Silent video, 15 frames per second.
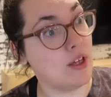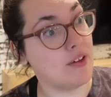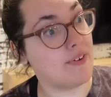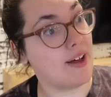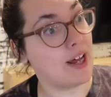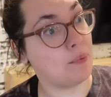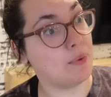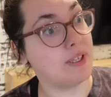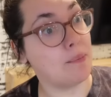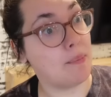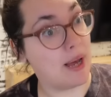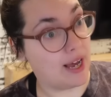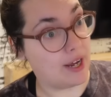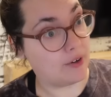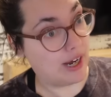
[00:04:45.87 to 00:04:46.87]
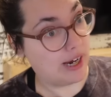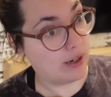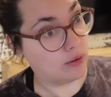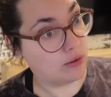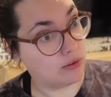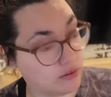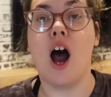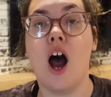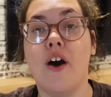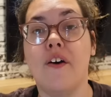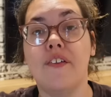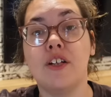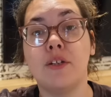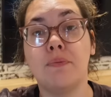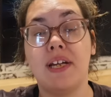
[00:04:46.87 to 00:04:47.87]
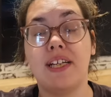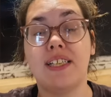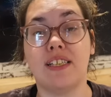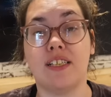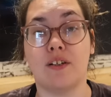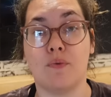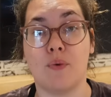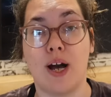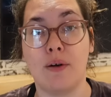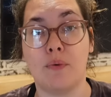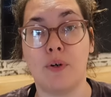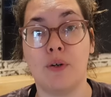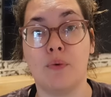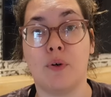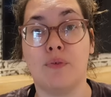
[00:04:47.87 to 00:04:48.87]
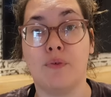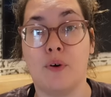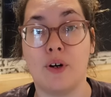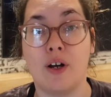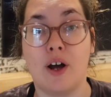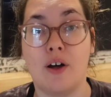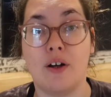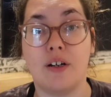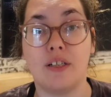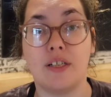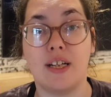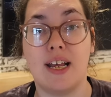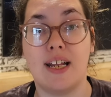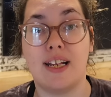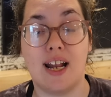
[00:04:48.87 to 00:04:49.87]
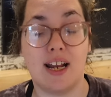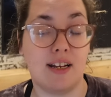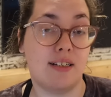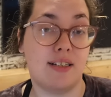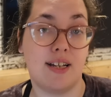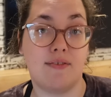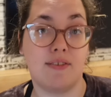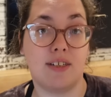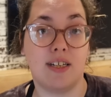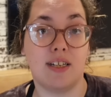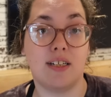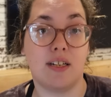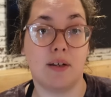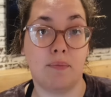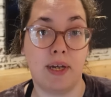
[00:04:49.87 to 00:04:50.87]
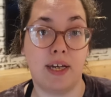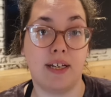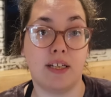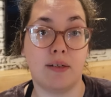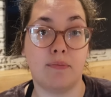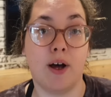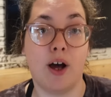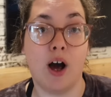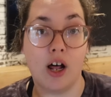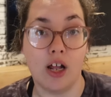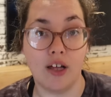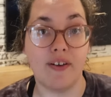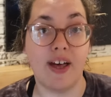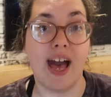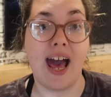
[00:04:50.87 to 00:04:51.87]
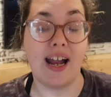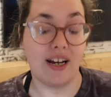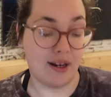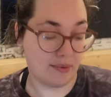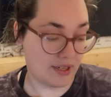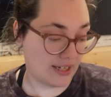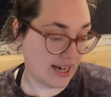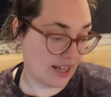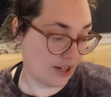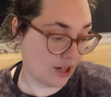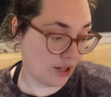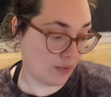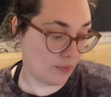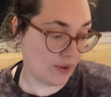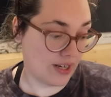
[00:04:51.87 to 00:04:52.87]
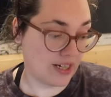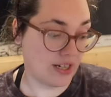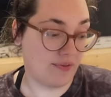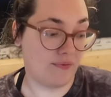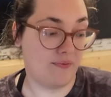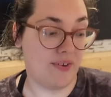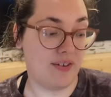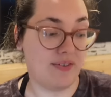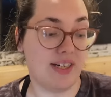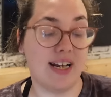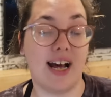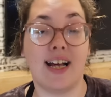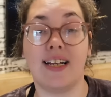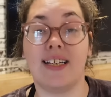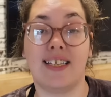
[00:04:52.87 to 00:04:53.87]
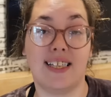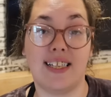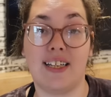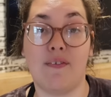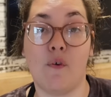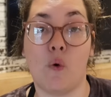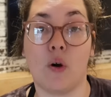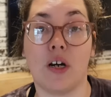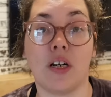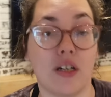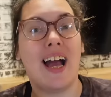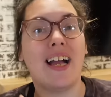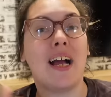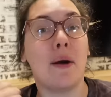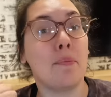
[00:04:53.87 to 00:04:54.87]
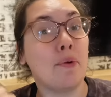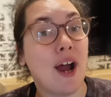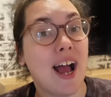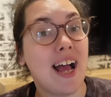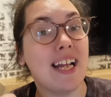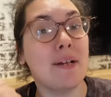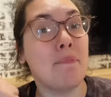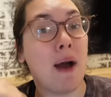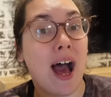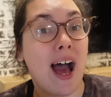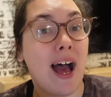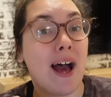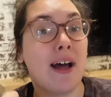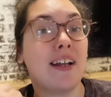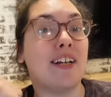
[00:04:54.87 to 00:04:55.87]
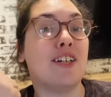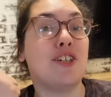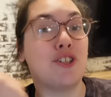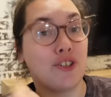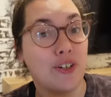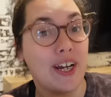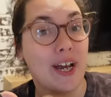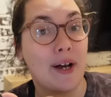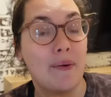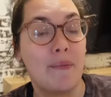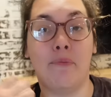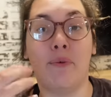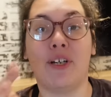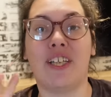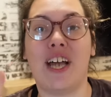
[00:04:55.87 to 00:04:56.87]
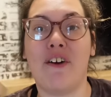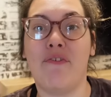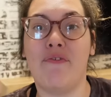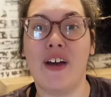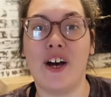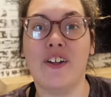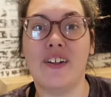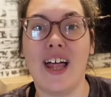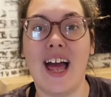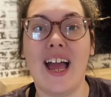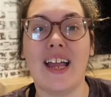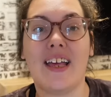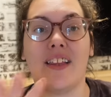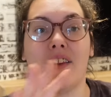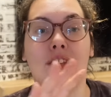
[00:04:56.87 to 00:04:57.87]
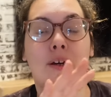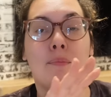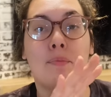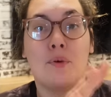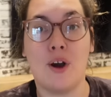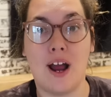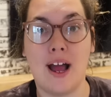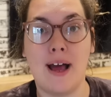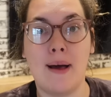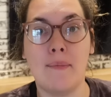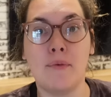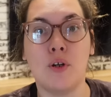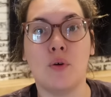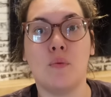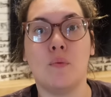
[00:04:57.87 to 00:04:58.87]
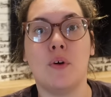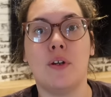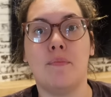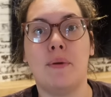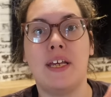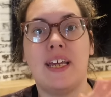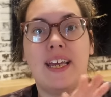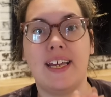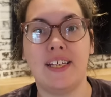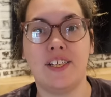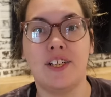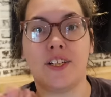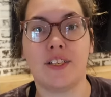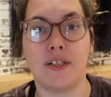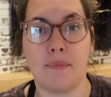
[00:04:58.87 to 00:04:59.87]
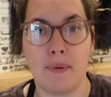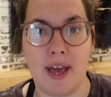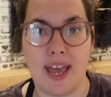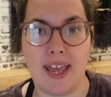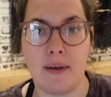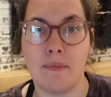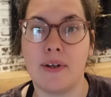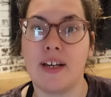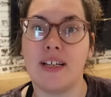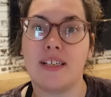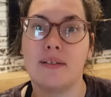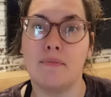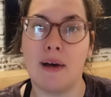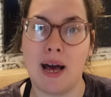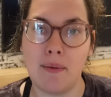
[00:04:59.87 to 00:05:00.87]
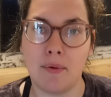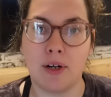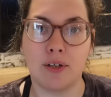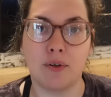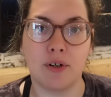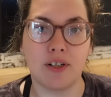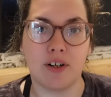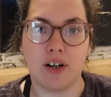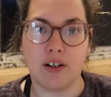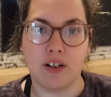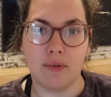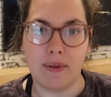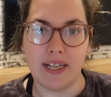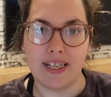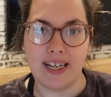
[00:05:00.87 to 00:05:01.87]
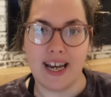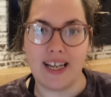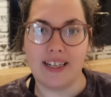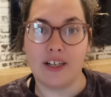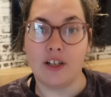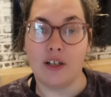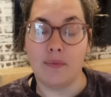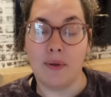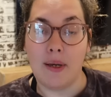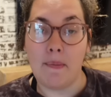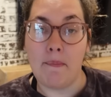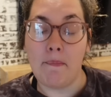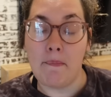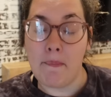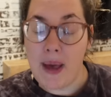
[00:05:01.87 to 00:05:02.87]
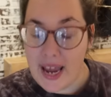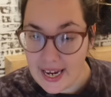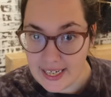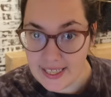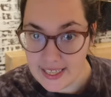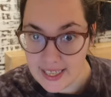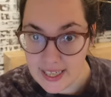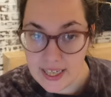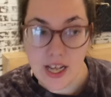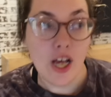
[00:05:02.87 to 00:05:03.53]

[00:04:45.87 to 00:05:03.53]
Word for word: if I'd went the pine route. All those pieces of whitewood were $4.97 a piece, but all of it added up together was $59.64. I got primed pine trim because I felt like the primed would be easier to paint because my barn doors aren't gonna be stained, they're gonna be painted,